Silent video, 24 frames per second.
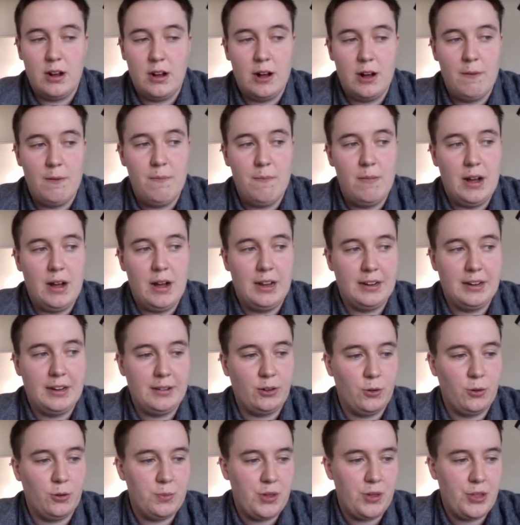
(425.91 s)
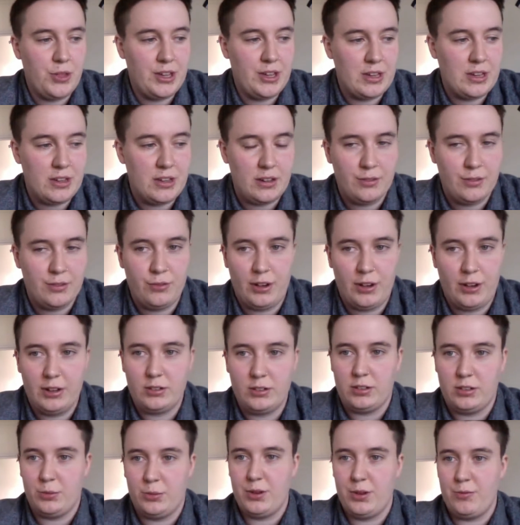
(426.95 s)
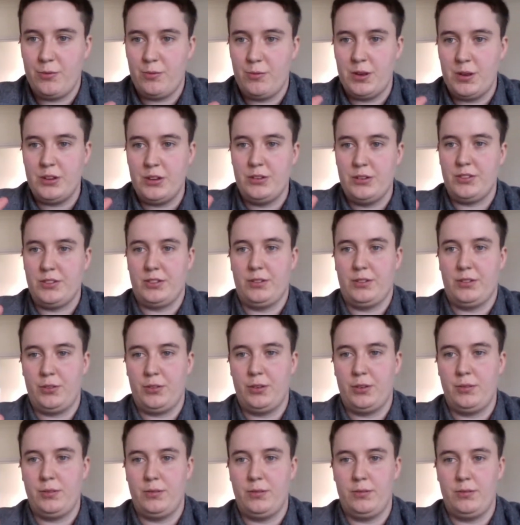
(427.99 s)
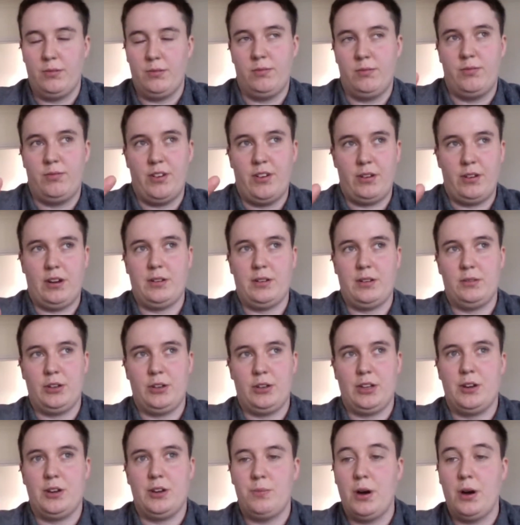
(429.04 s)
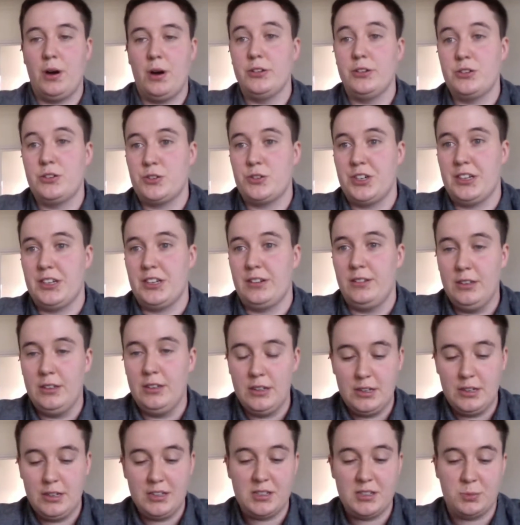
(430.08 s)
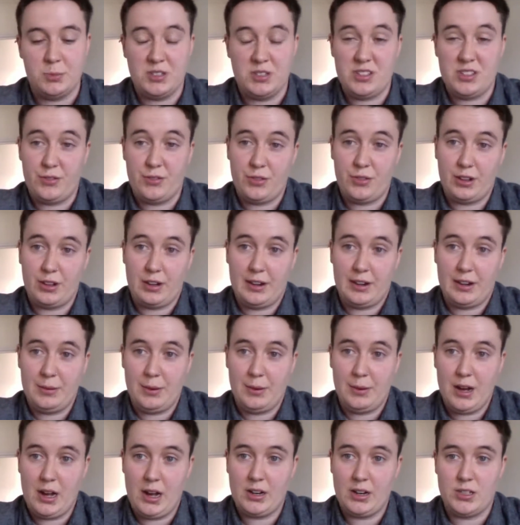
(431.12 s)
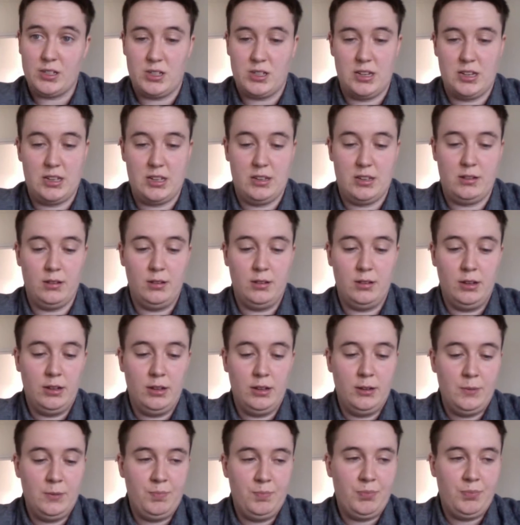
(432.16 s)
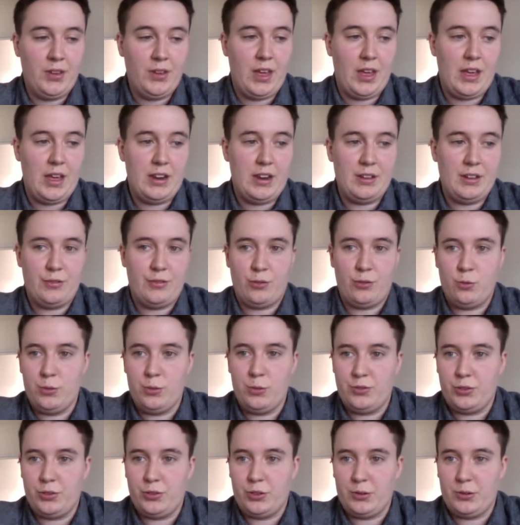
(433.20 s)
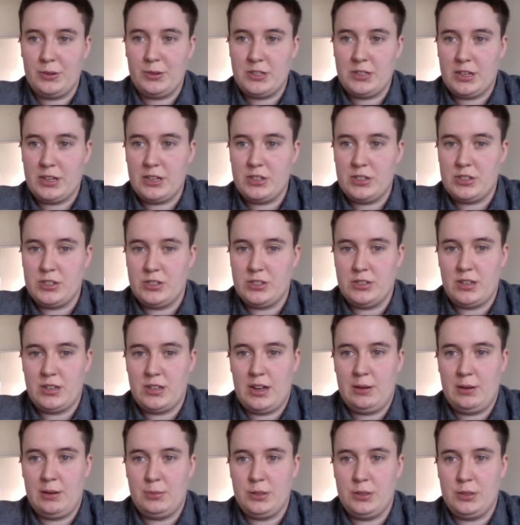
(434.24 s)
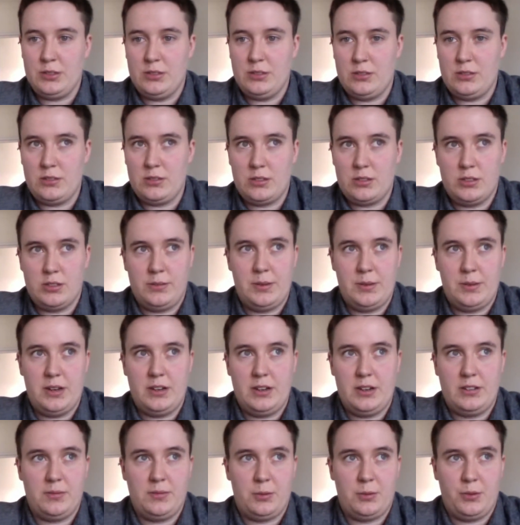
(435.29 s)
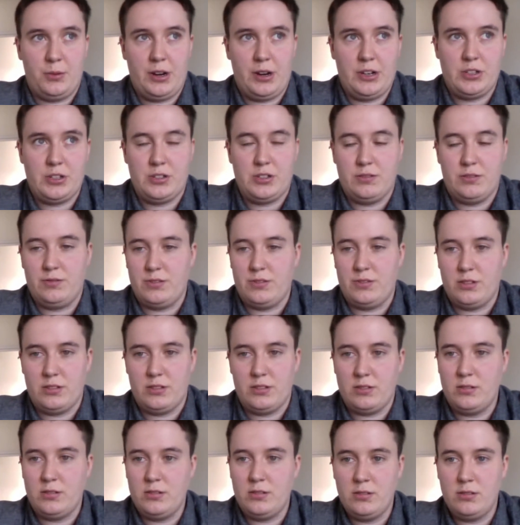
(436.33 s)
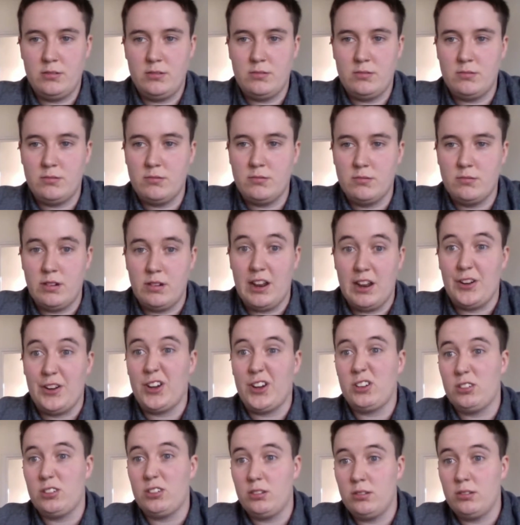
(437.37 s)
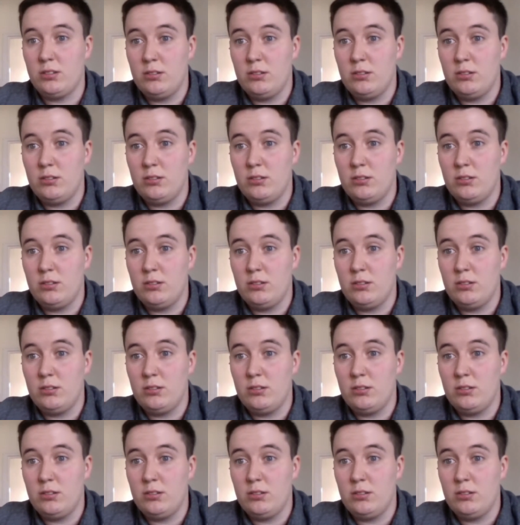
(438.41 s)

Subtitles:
And it got me thinking of like, so we've been using for like looking at poetry specifically, but actually any form of documentation that happens could be an inspiration for lyrics.